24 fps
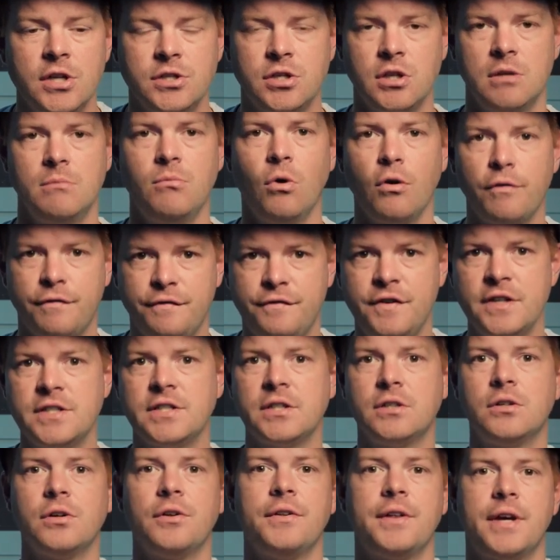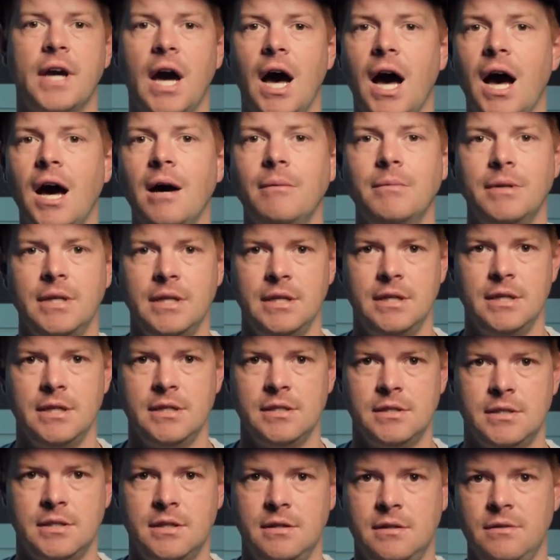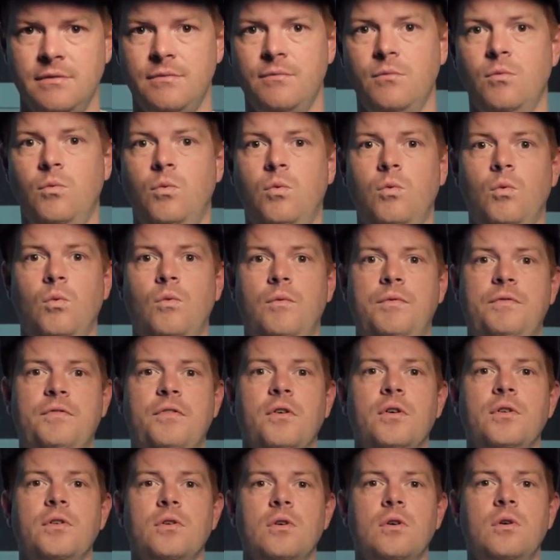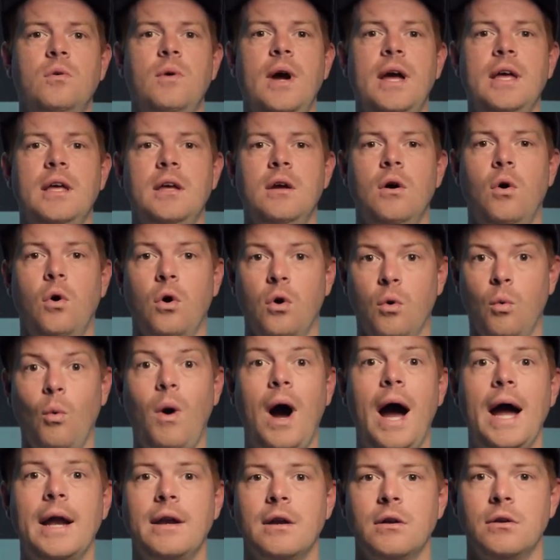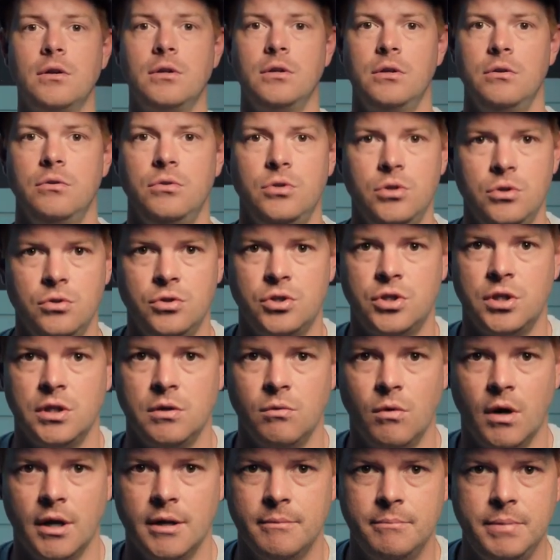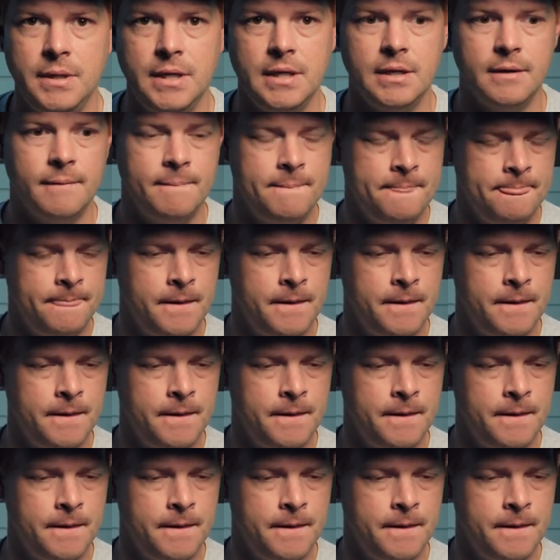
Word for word: So the more physical the comedy is, the further away or wider you usually want to be.